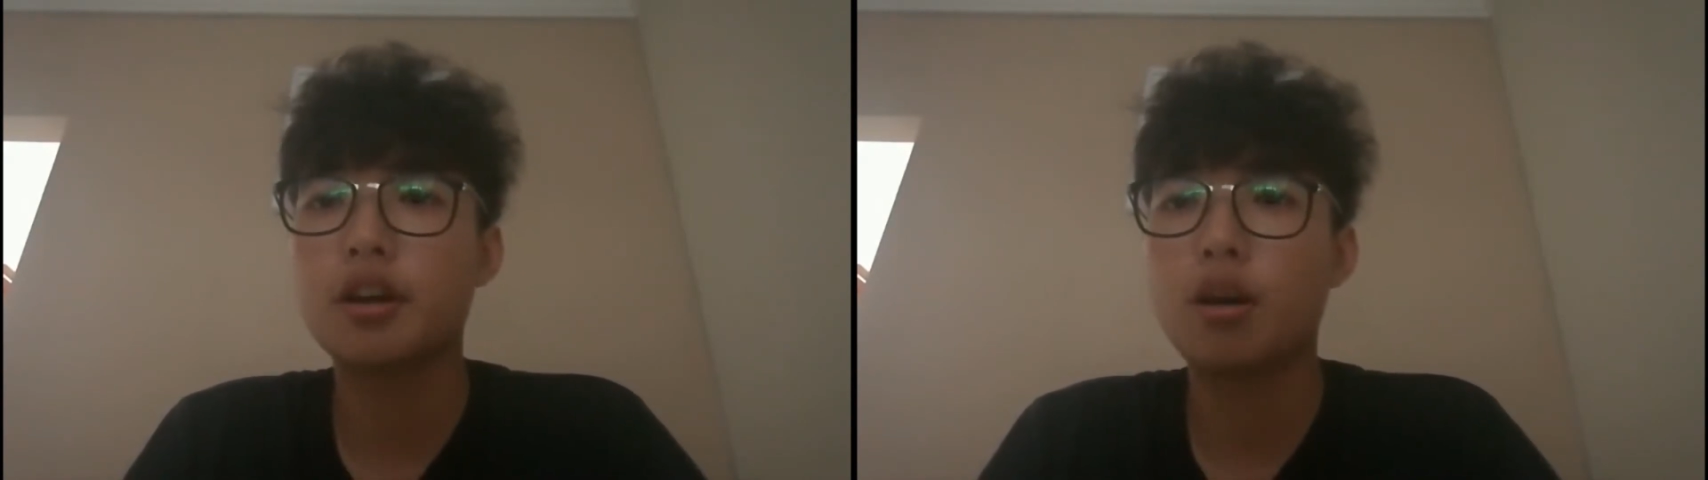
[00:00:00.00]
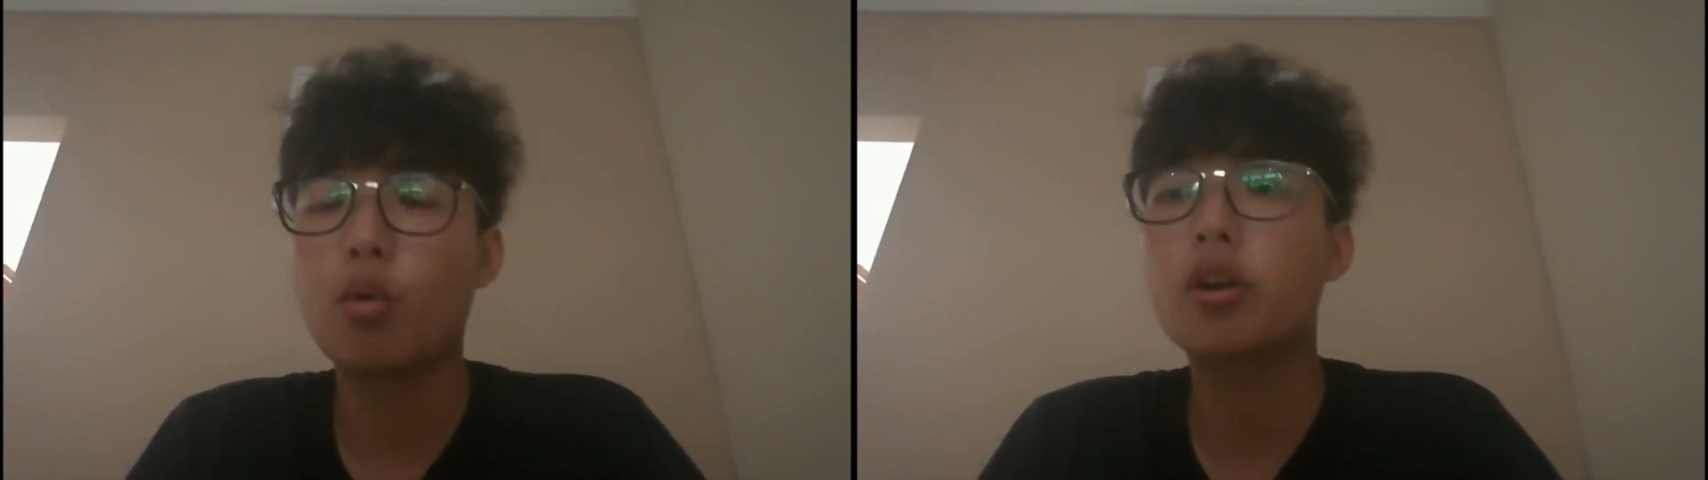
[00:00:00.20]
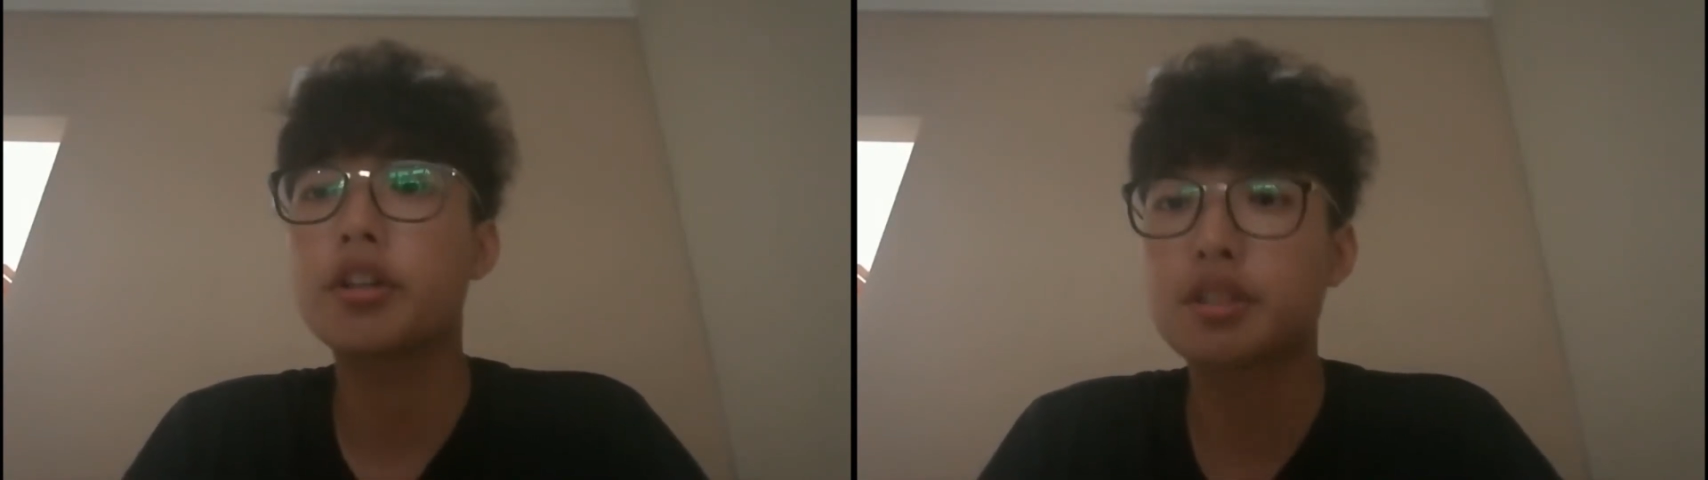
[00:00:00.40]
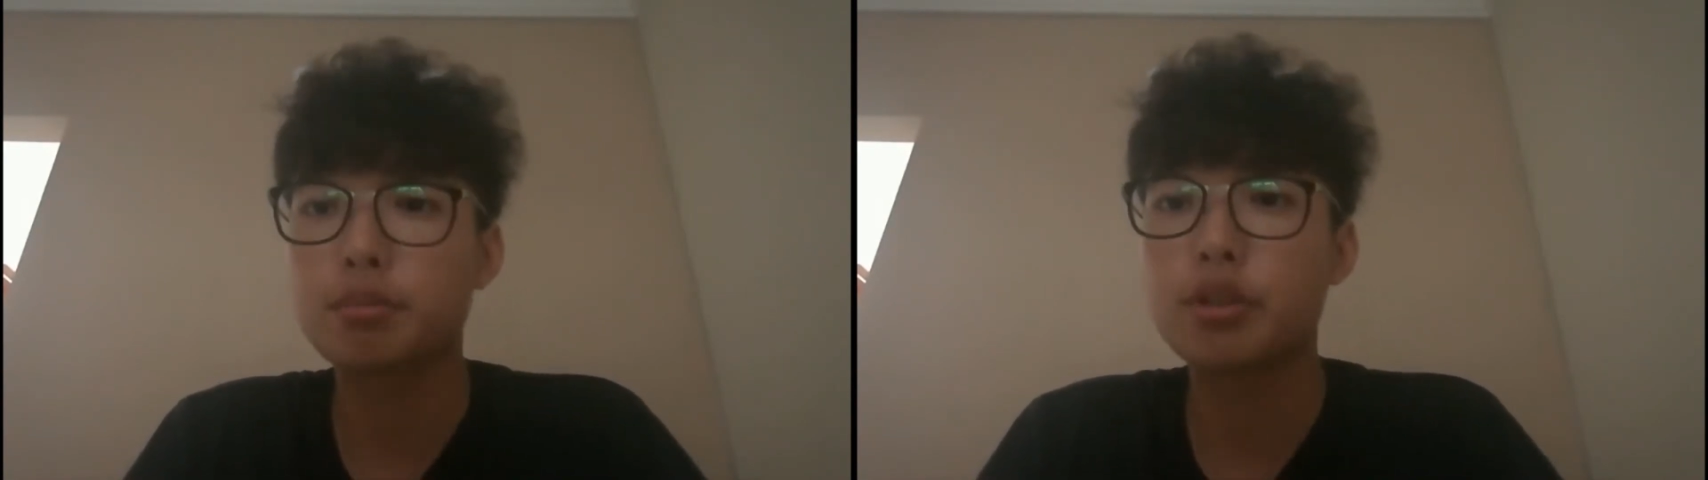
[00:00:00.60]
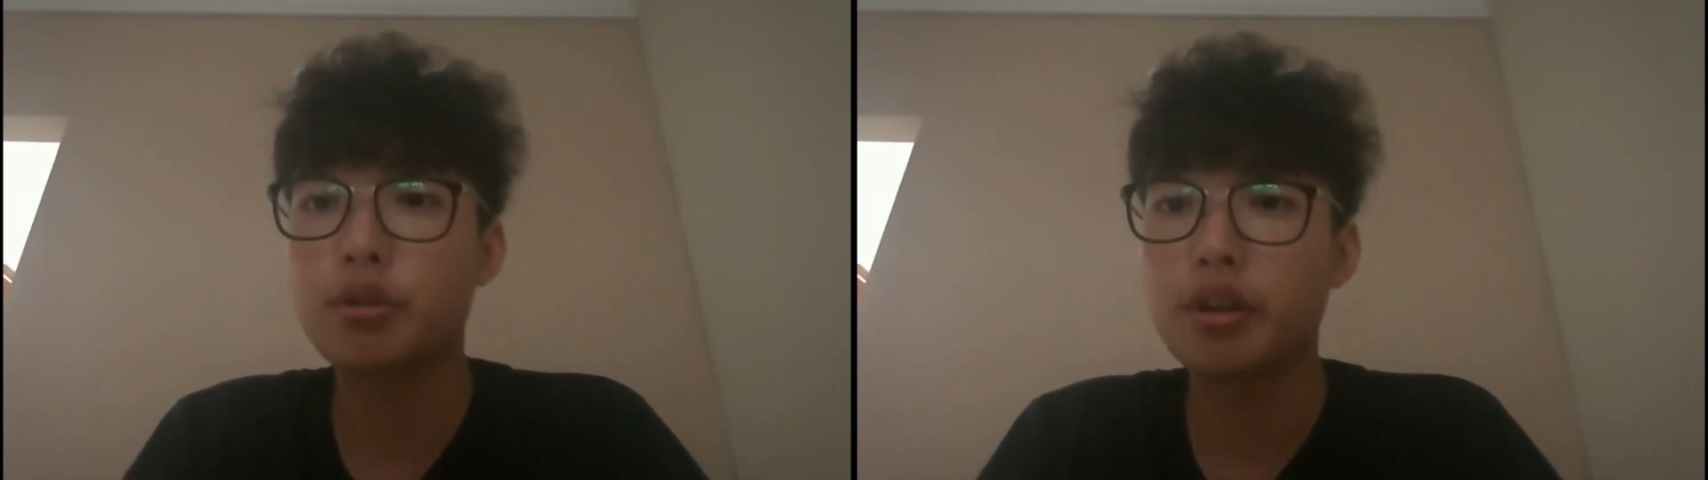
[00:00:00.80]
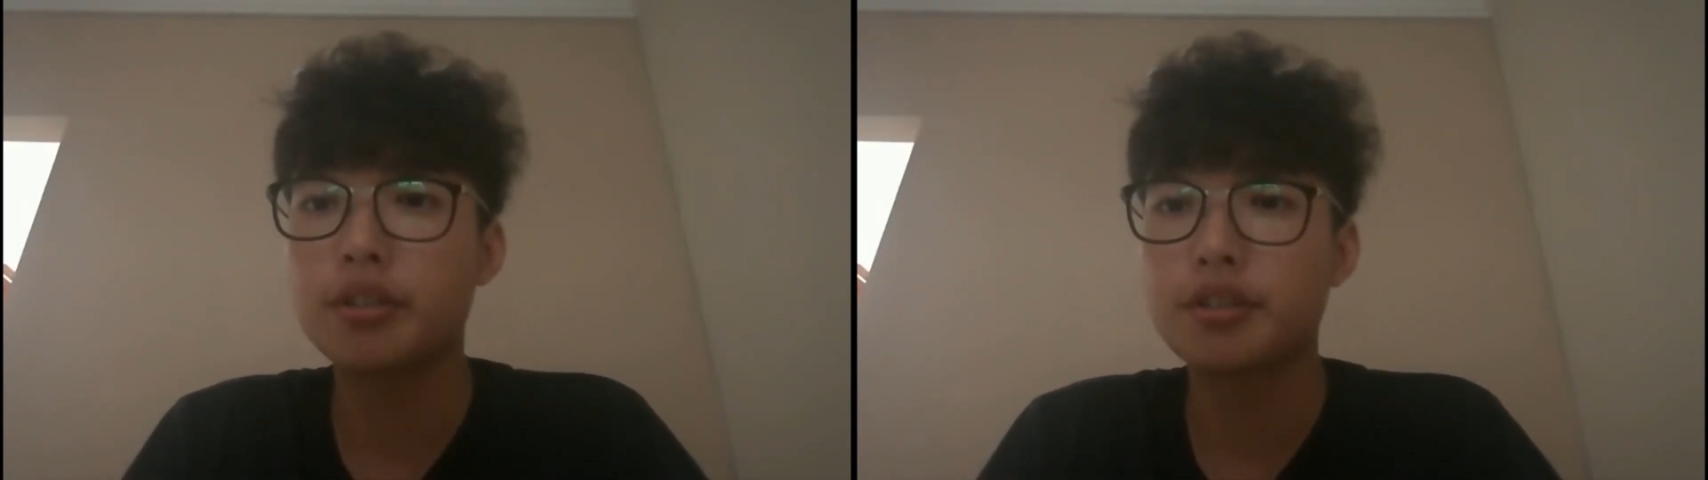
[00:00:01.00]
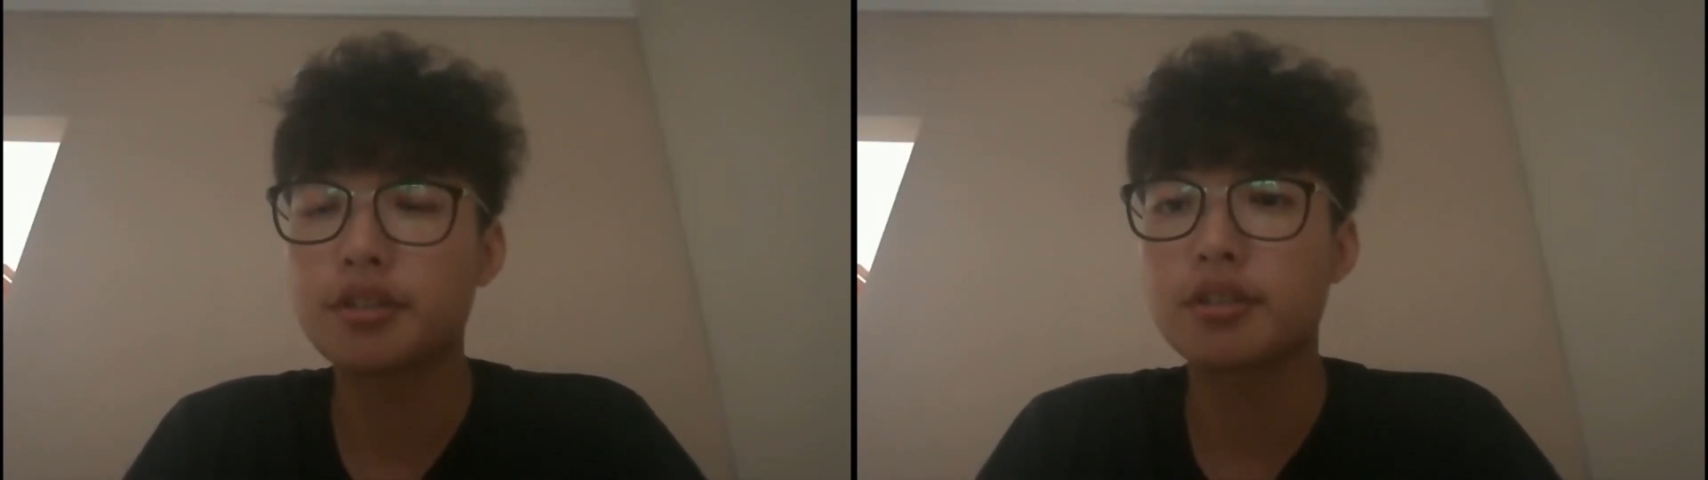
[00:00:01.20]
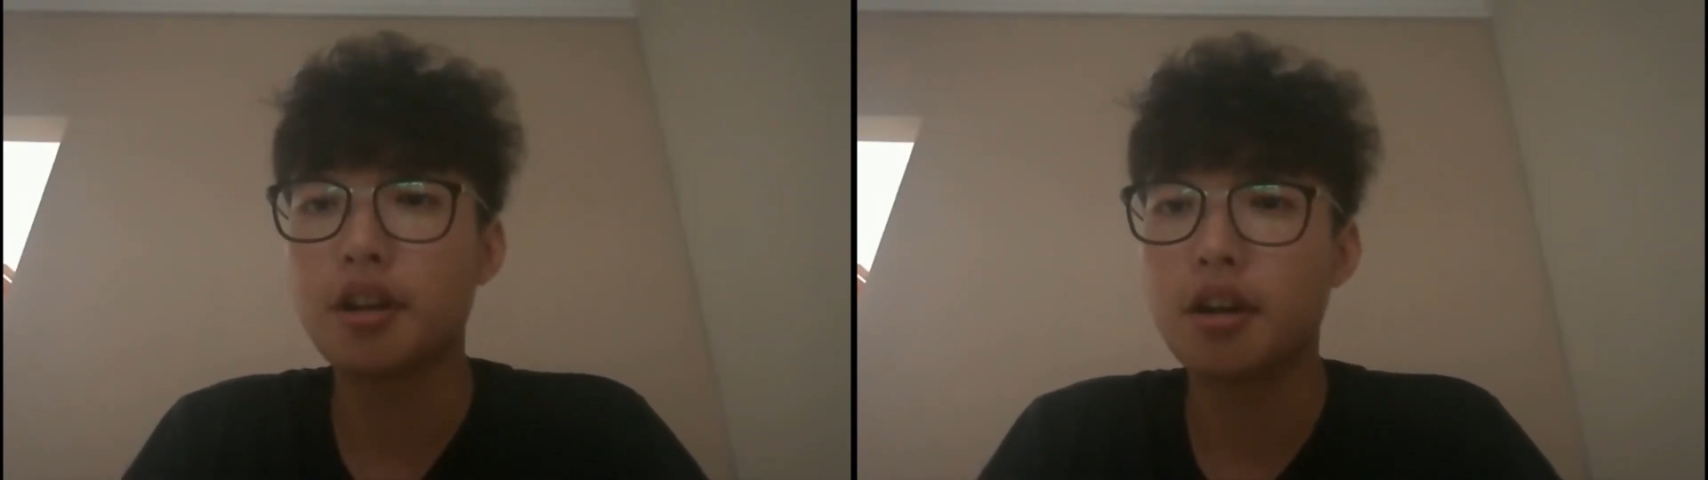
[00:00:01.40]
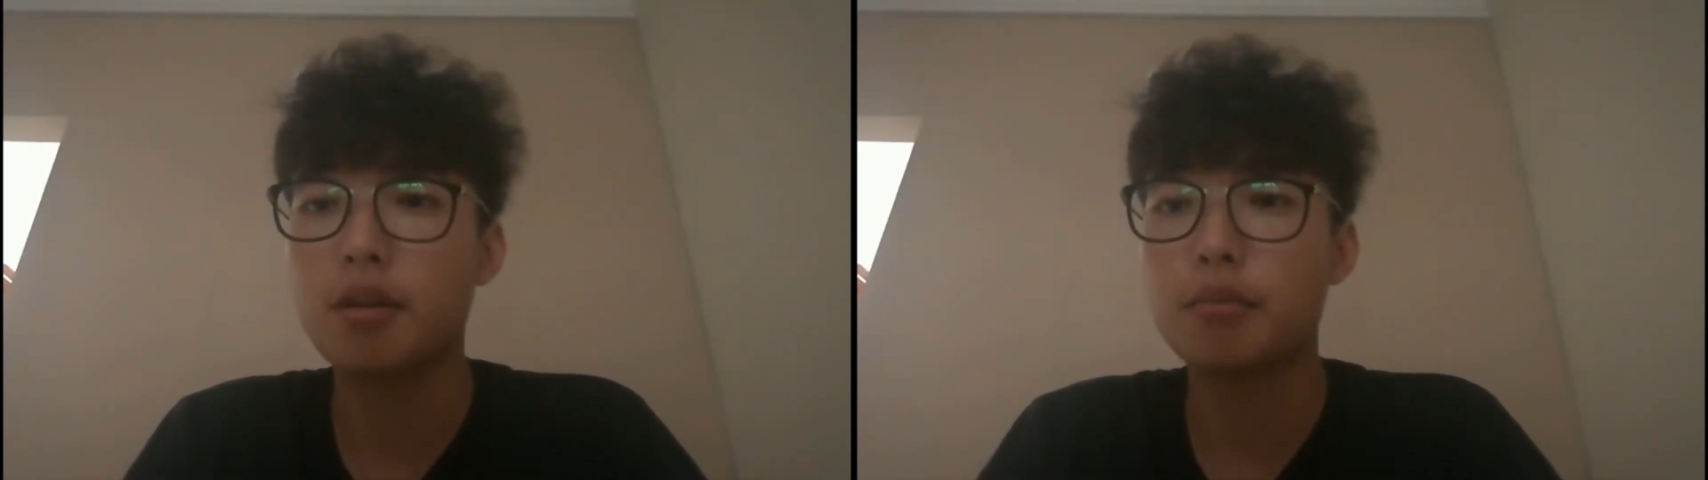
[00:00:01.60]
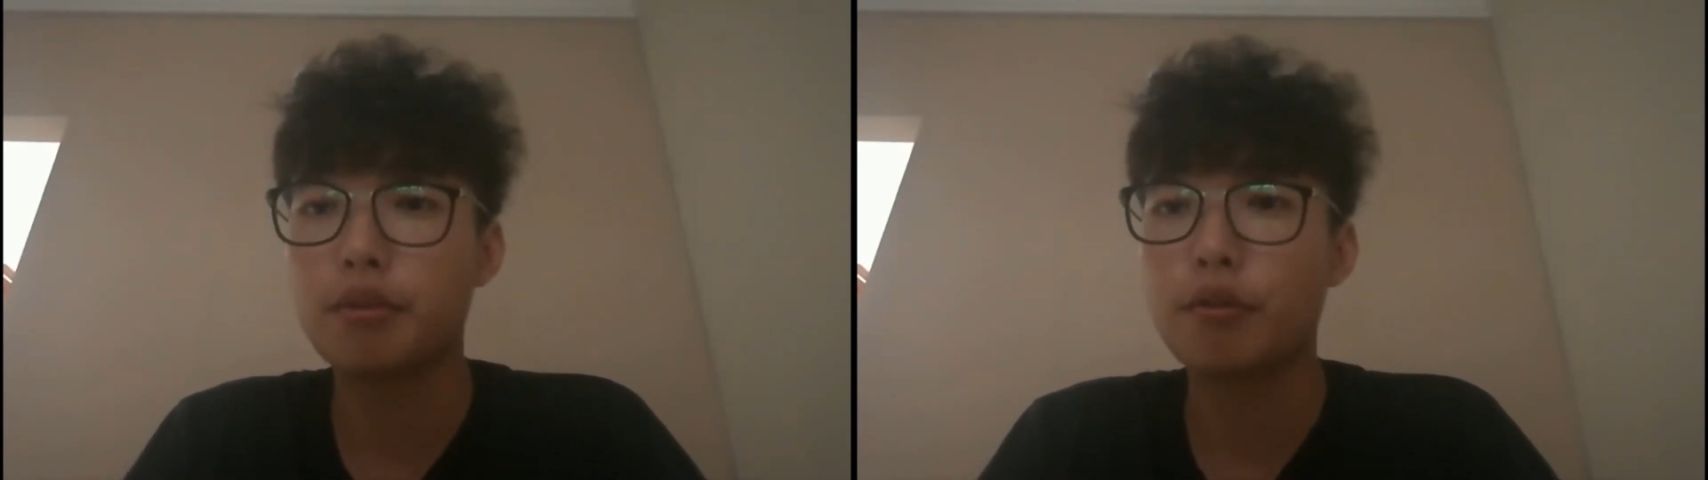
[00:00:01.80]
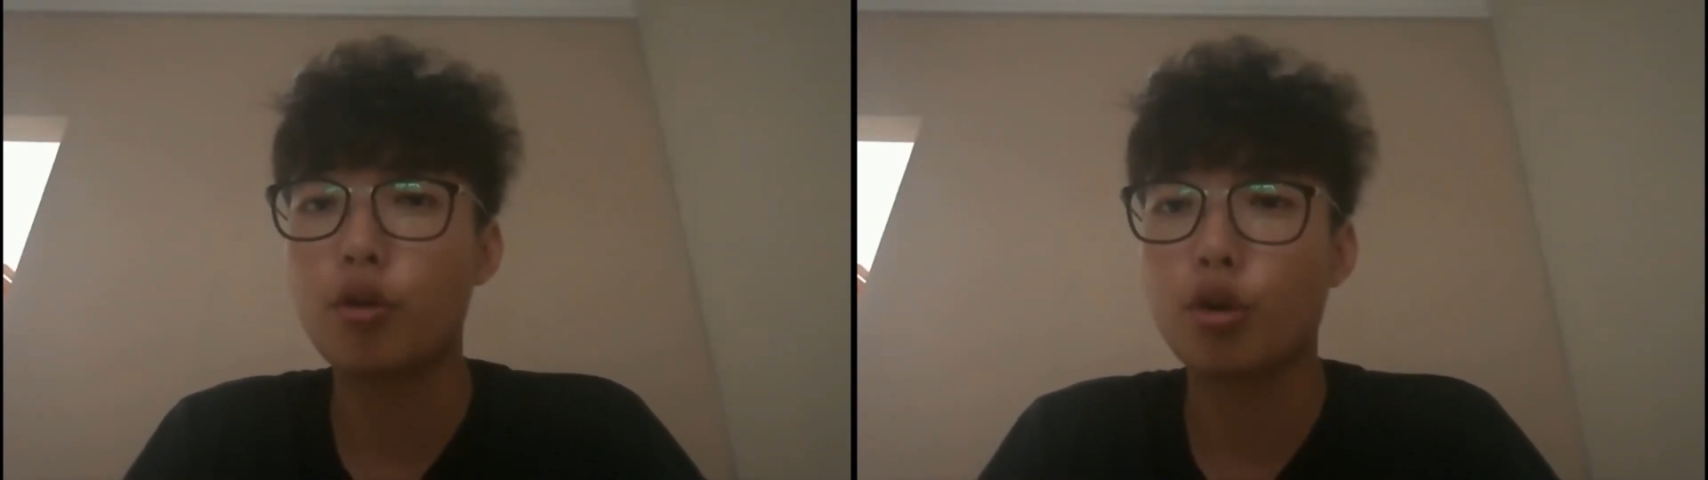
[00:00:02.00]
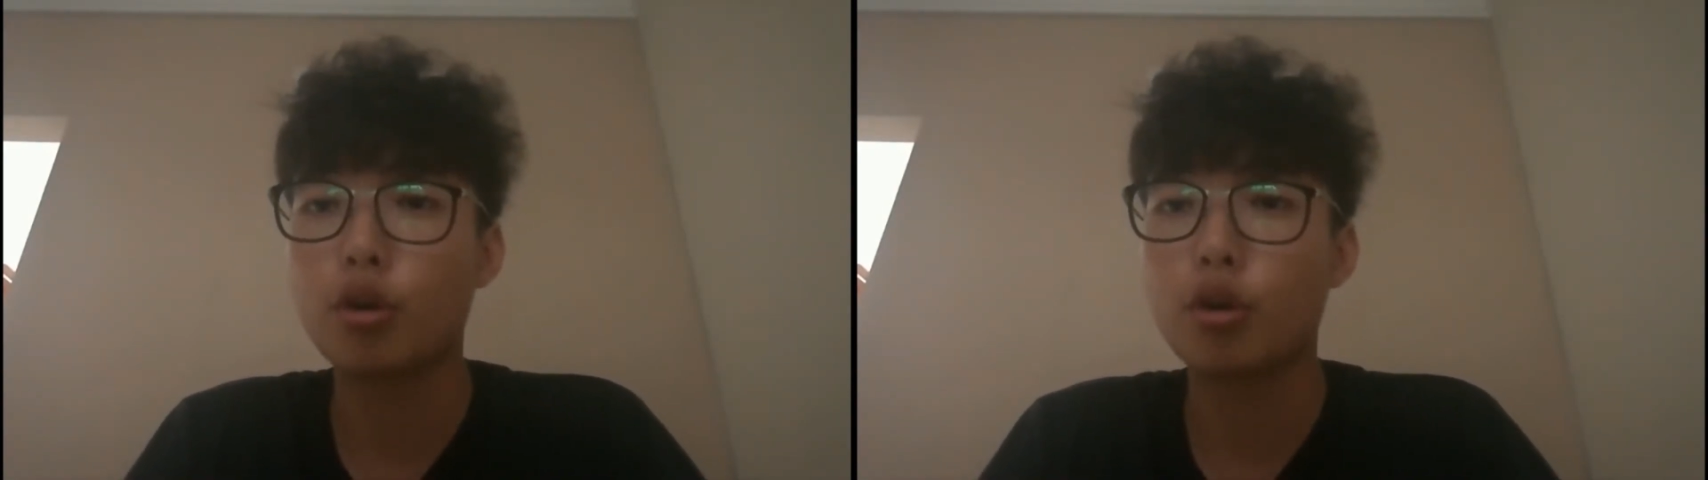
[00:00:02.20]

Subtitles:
work experience before.